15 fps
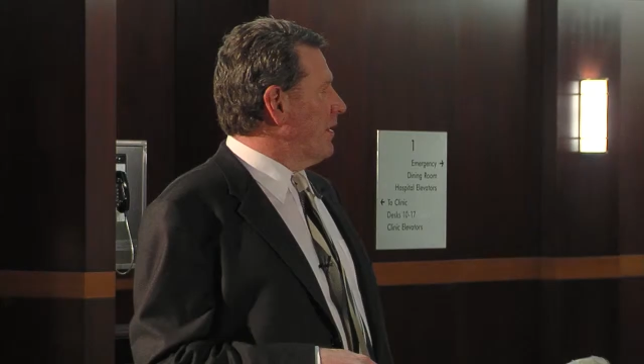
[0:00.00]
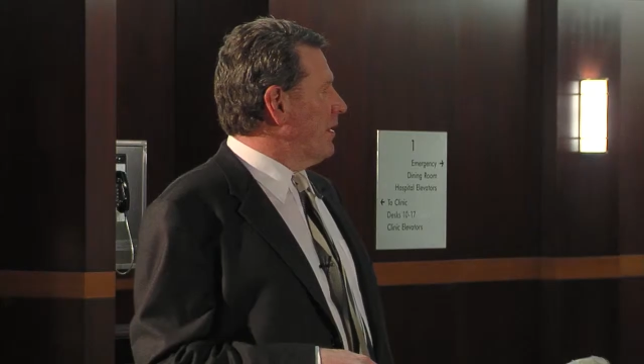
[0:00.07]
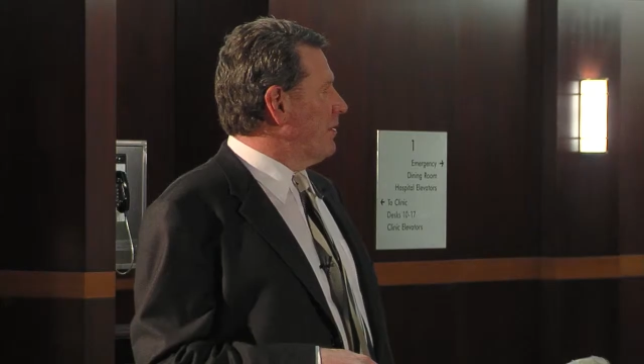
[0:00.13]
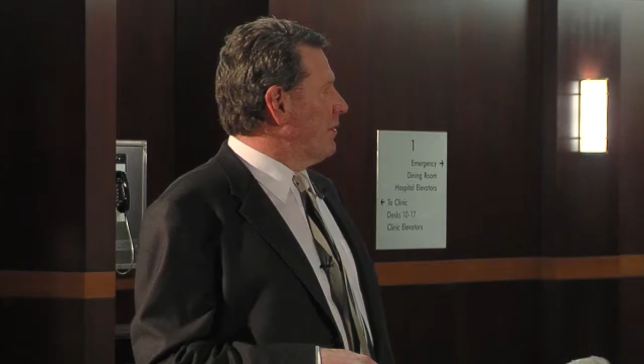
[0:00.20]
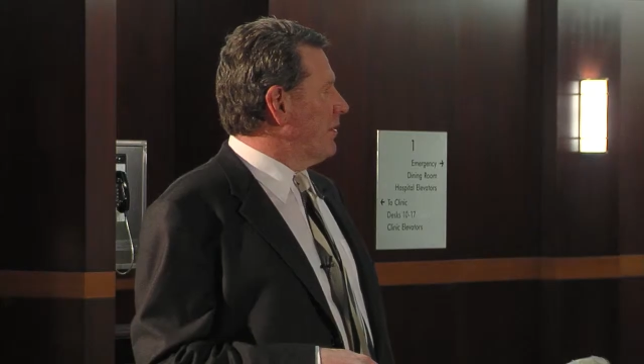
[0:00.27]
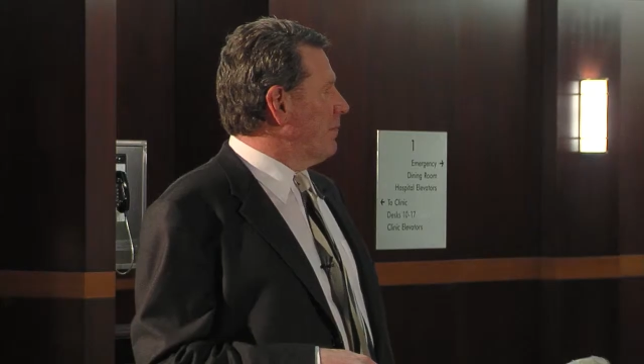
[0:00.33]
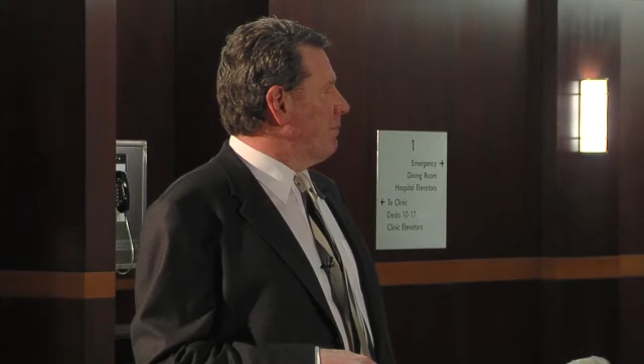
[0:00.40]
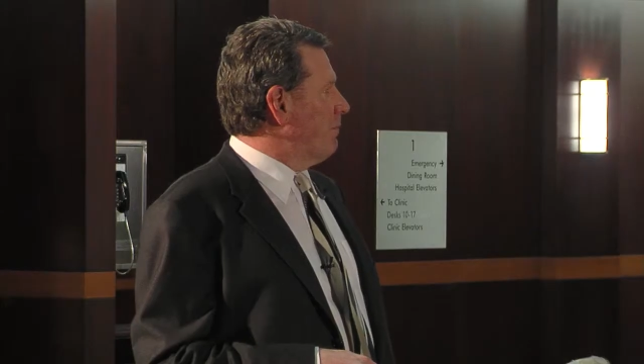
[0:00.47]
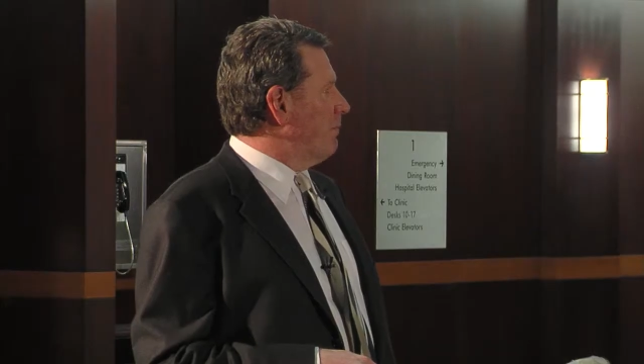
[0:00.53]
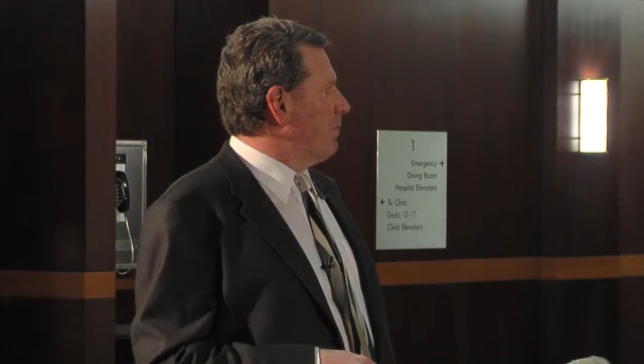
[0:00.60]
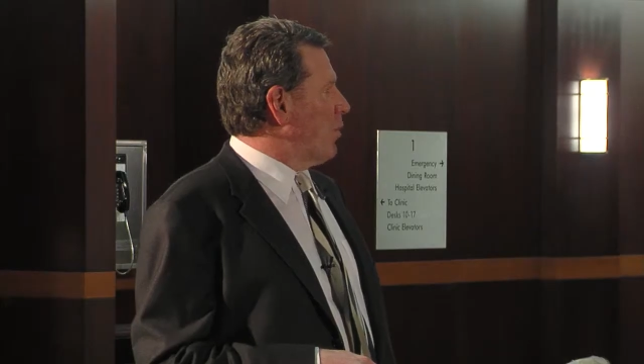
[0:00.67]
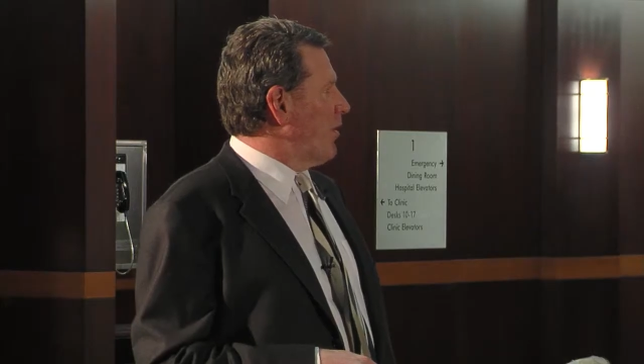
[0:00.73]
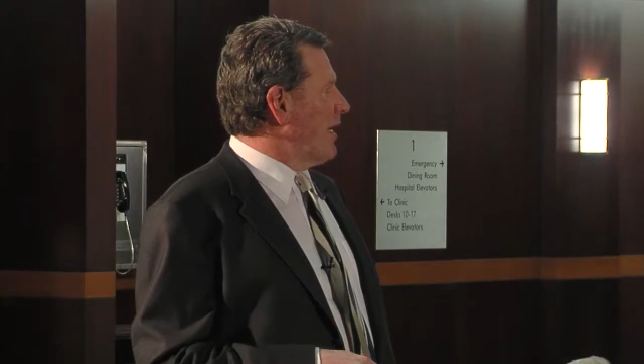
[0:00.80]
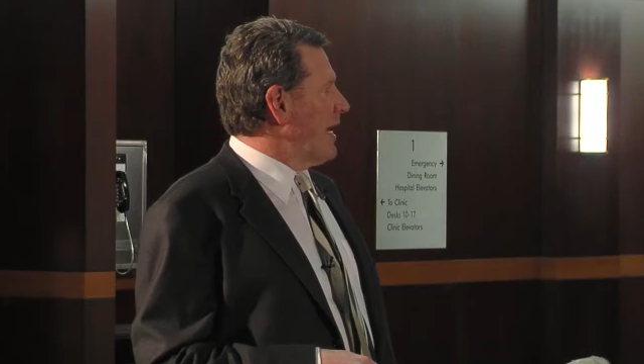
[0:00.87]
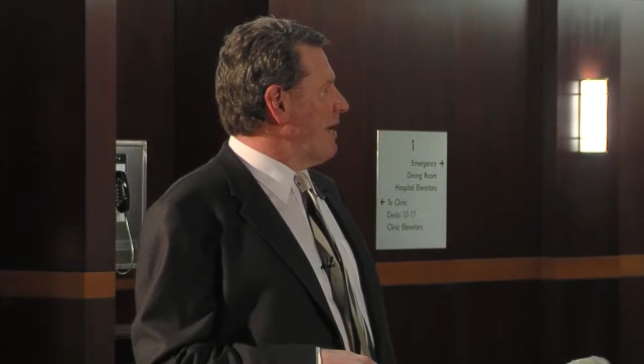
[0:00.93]
the, the
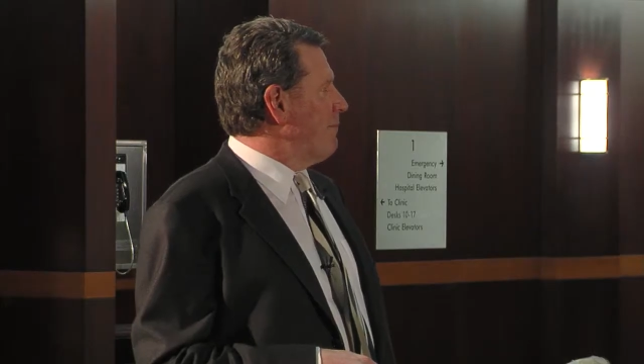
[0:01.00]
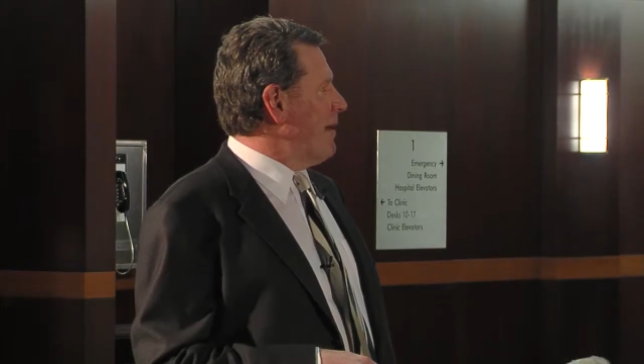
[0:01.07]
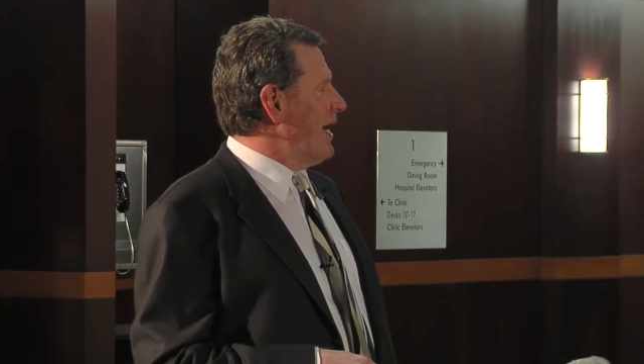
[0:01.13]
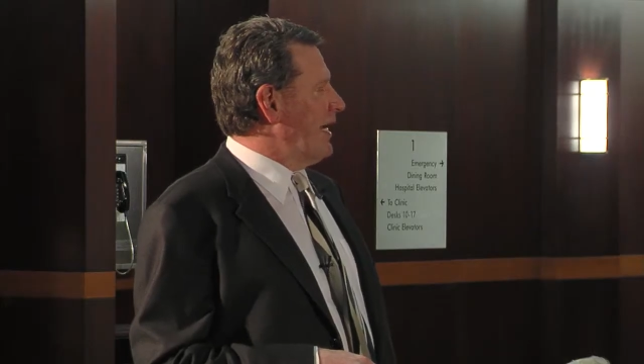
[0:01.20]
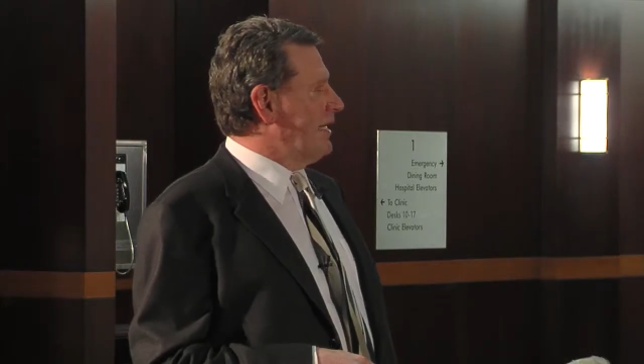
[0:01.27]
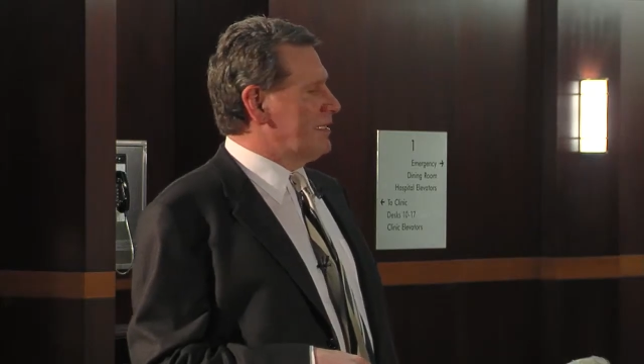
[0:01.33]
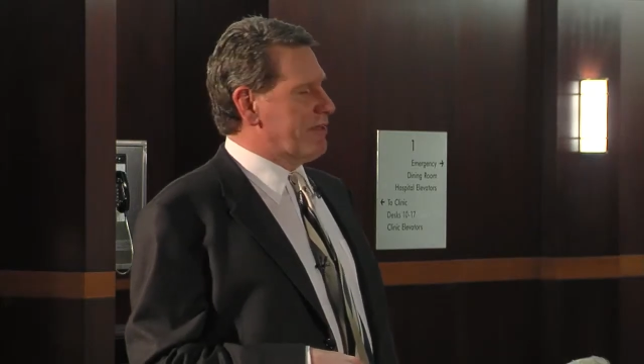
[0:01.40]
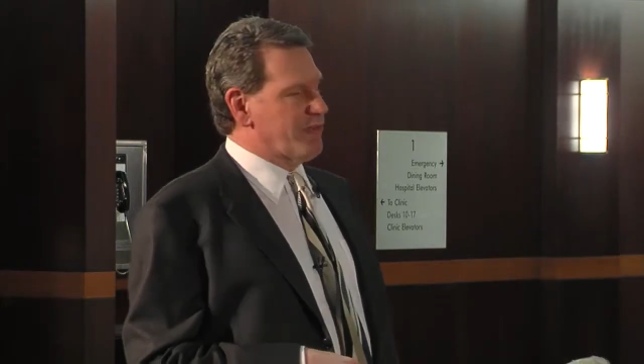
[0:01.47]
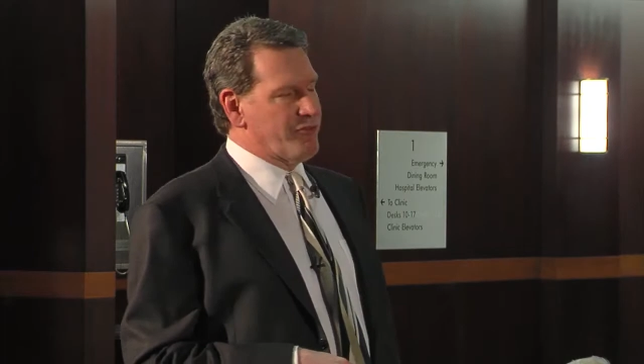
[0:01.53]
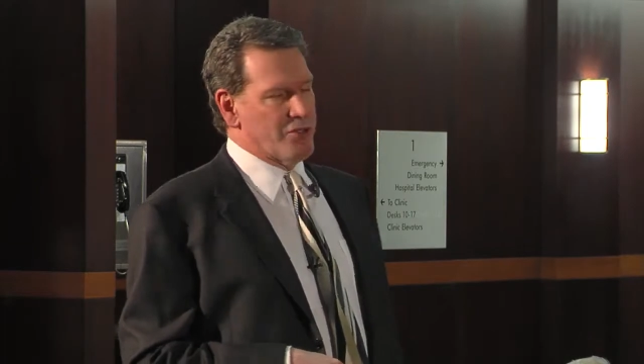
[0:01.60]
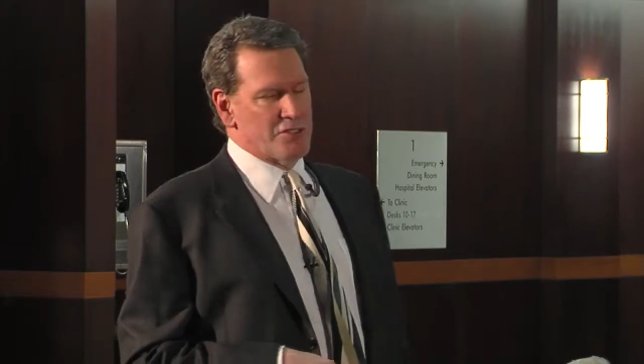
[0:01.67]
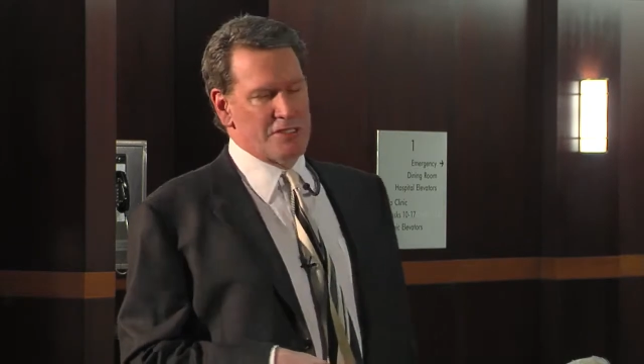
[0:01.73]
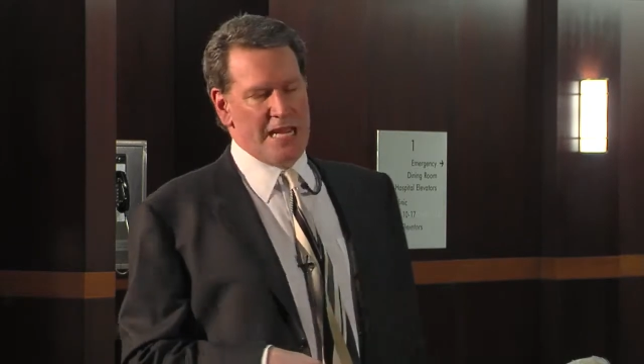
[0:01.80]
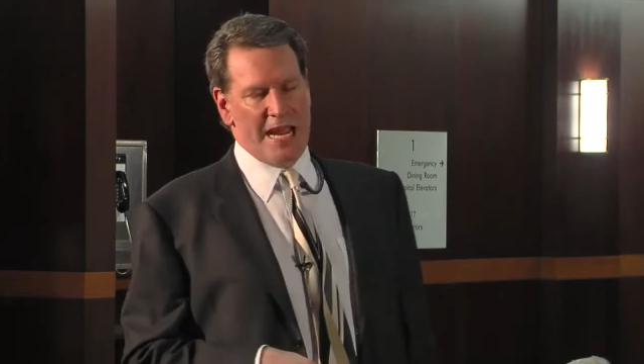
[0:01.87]
point I made at the first